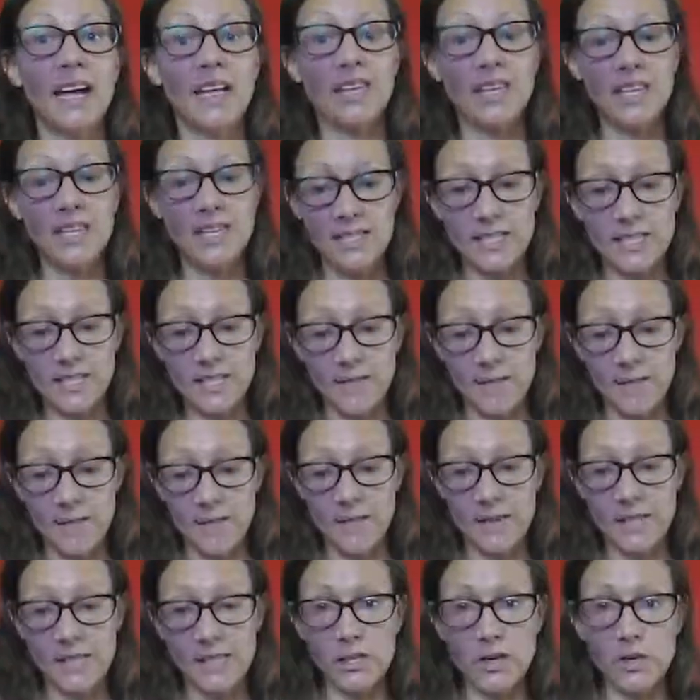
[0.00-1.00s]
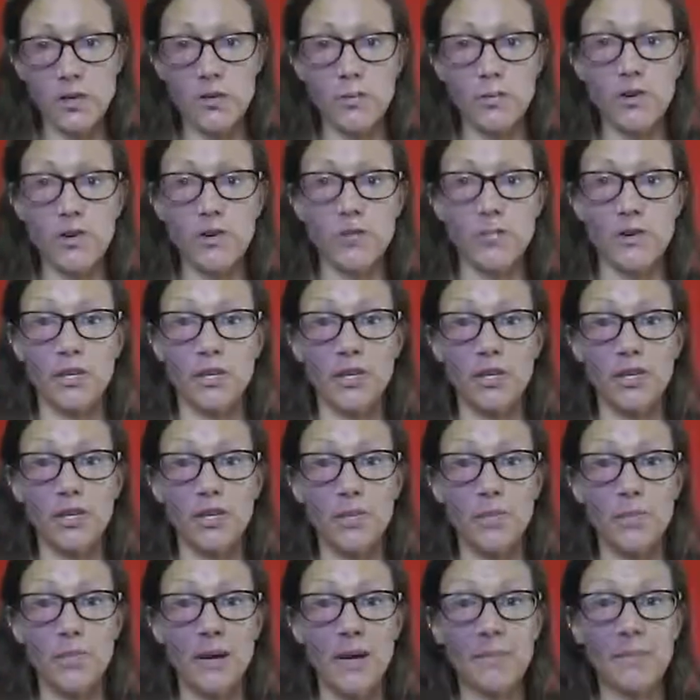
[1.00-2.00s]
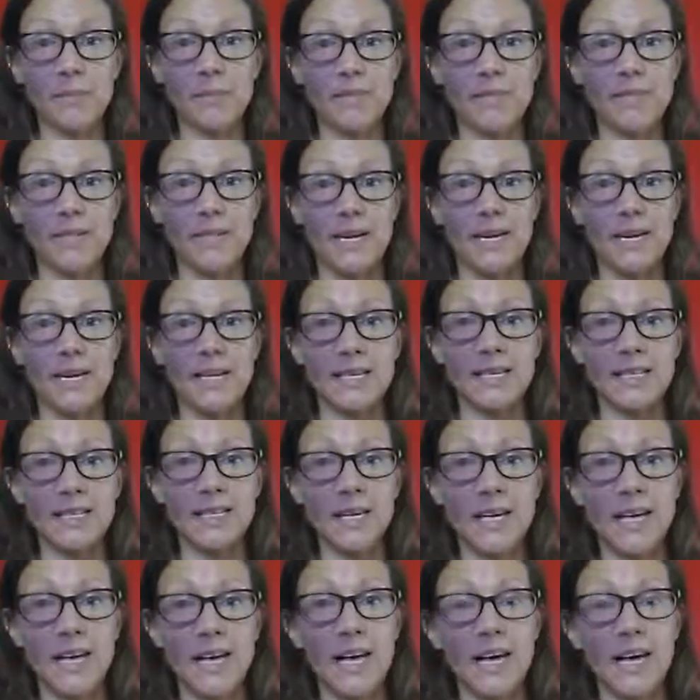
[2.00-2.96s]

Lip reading: And this is a physical movement. You should be able to see it.